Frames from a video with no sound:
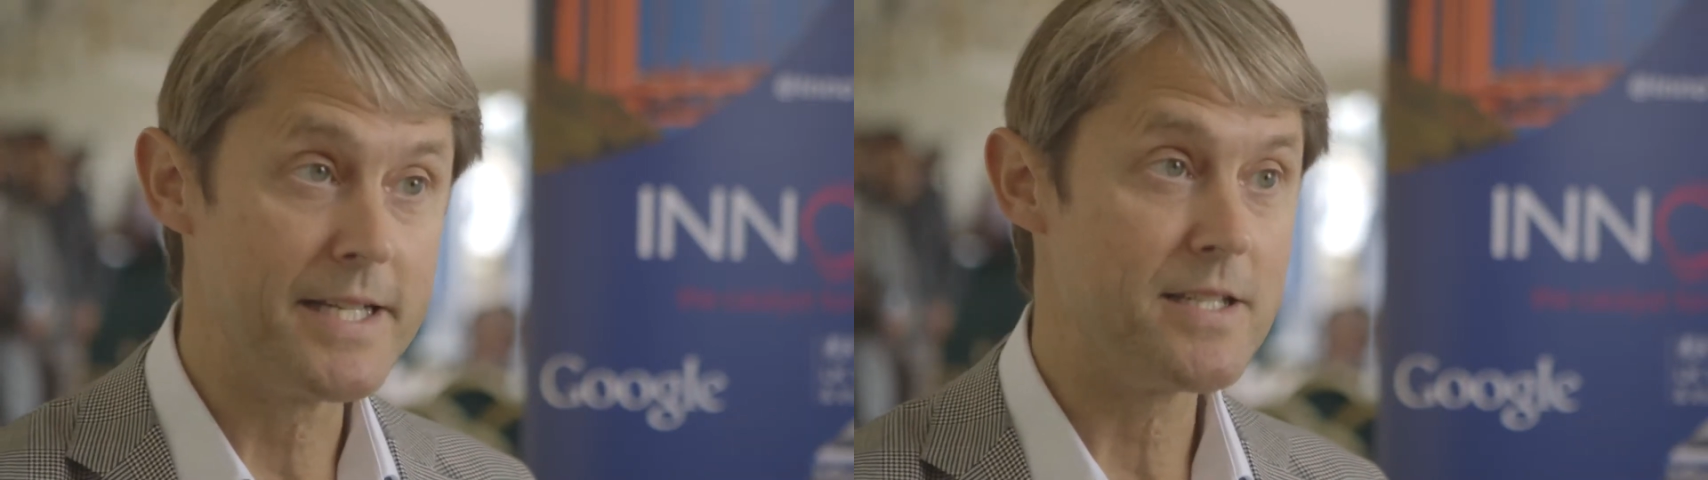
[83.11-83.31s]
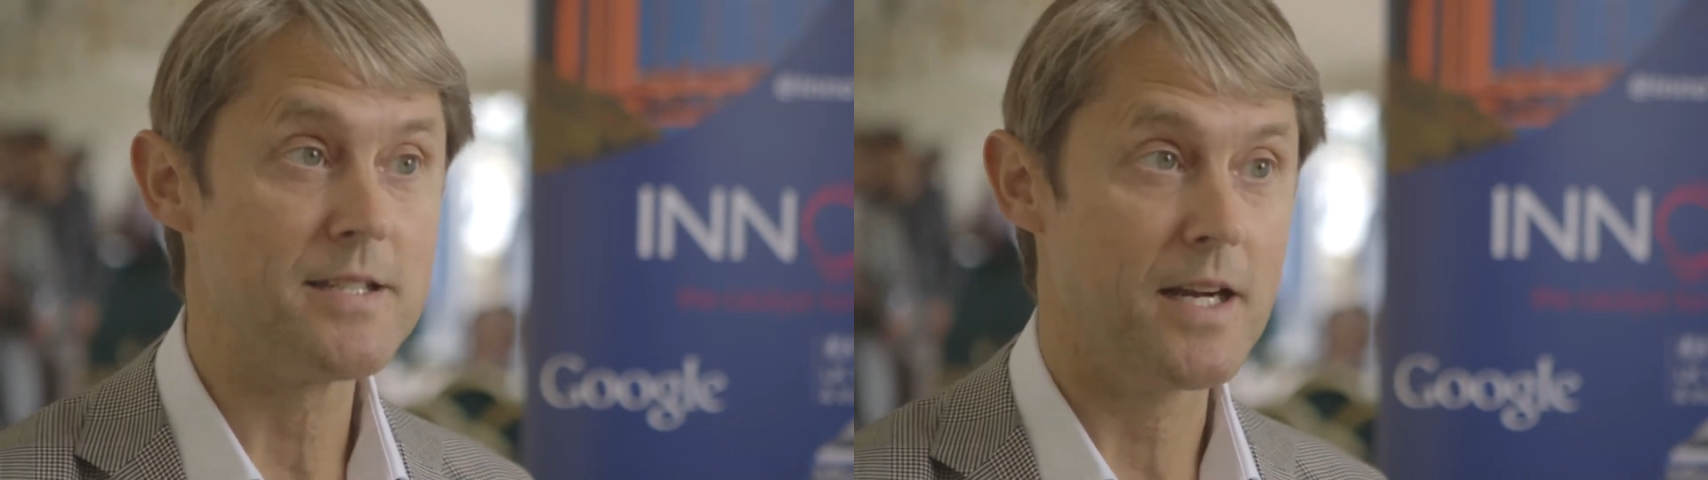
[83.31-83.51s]

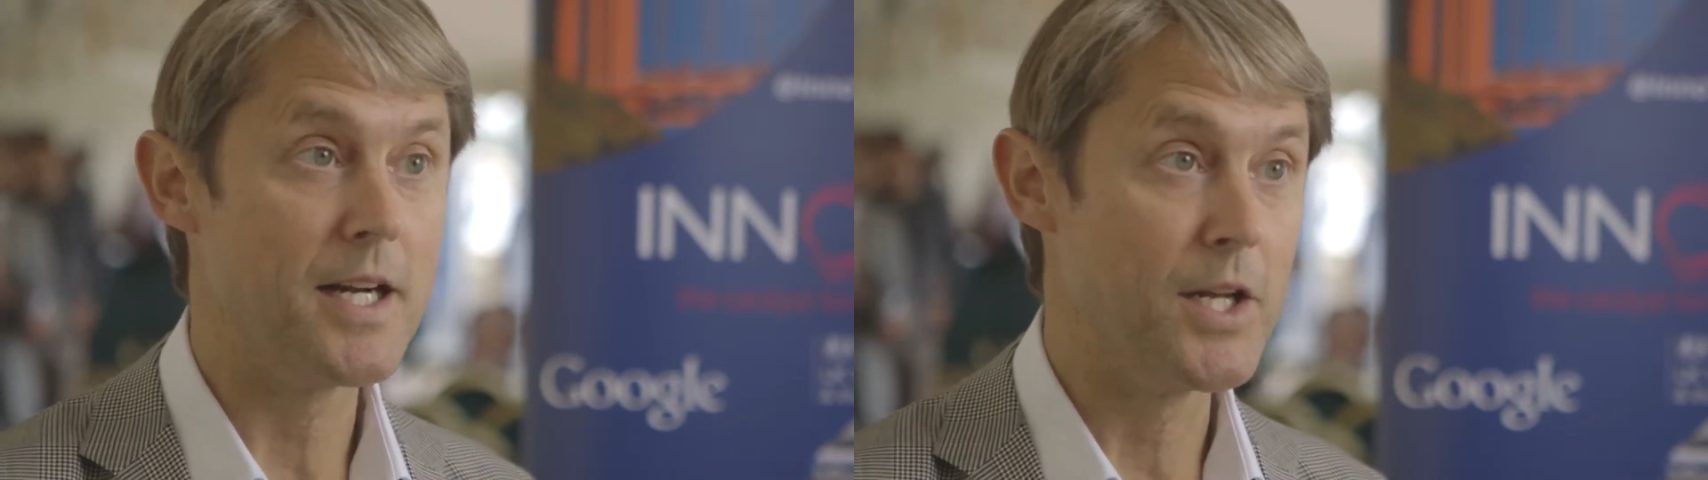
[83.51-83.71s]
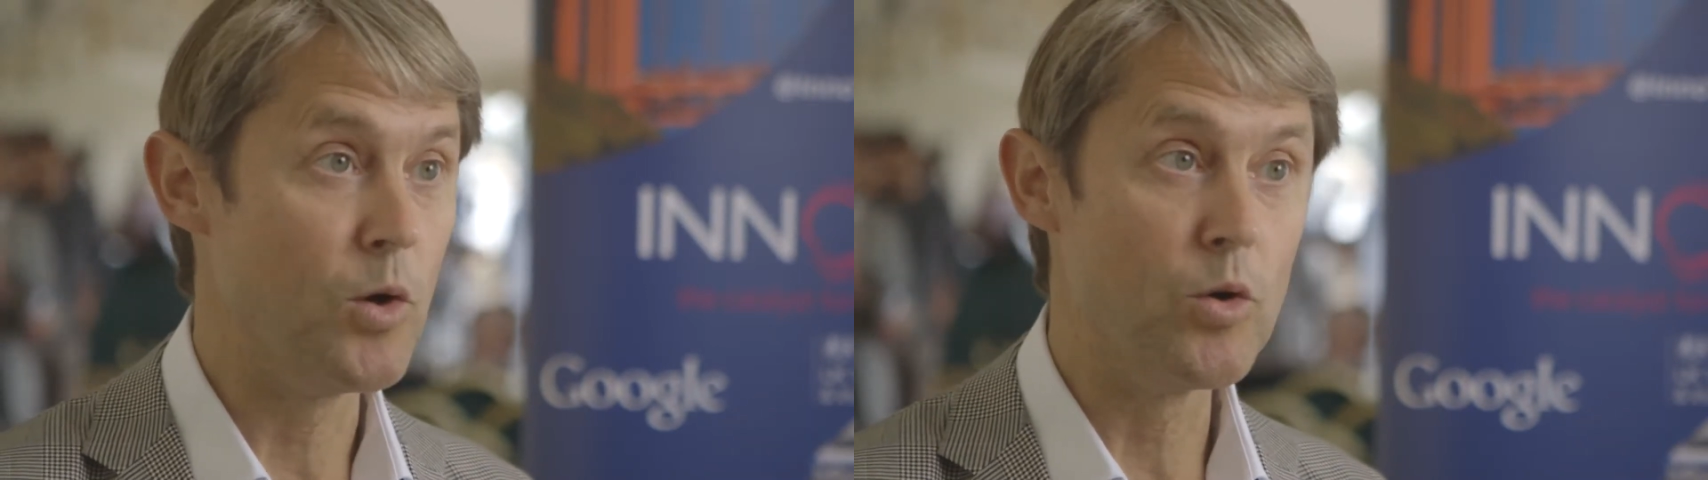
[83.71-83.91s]

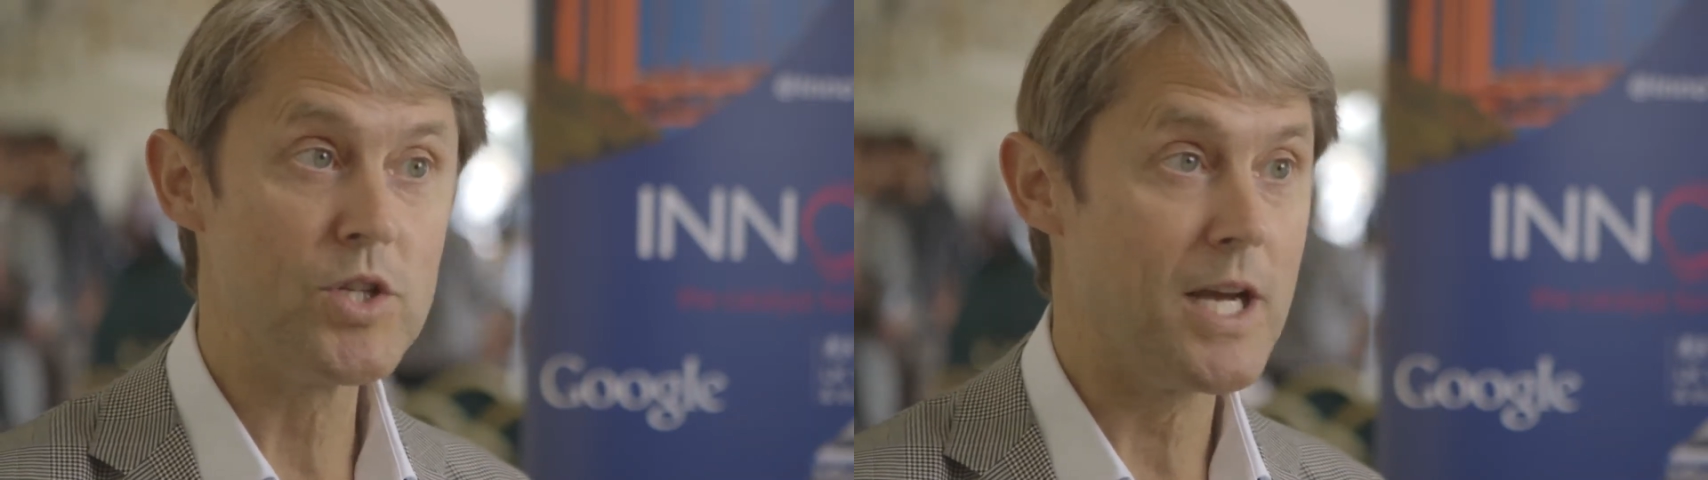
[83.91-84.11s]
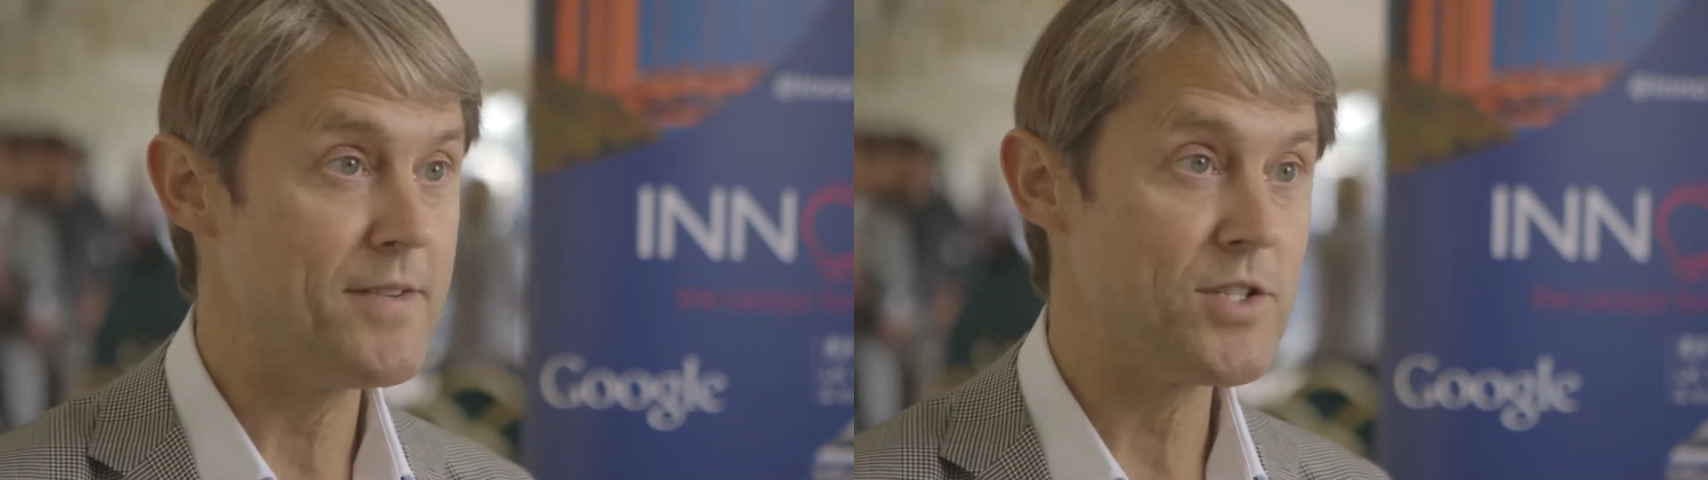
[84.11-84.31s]
necessarily know
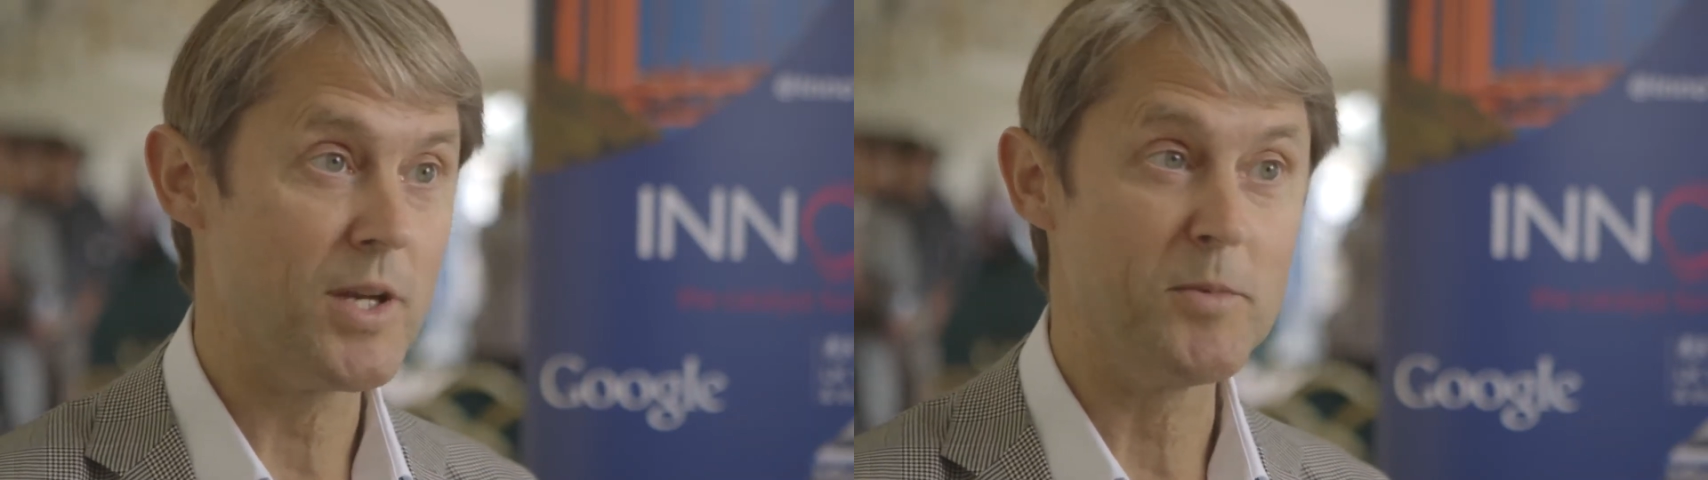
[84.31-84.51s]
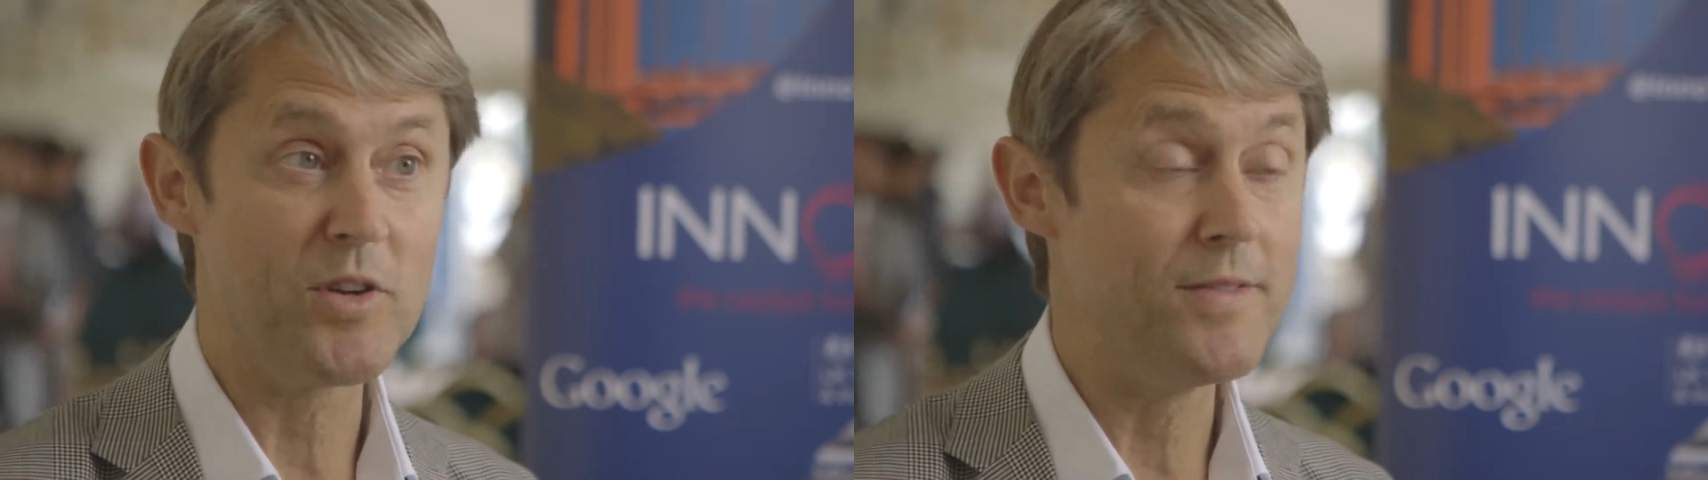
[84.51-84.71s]
JavaScript or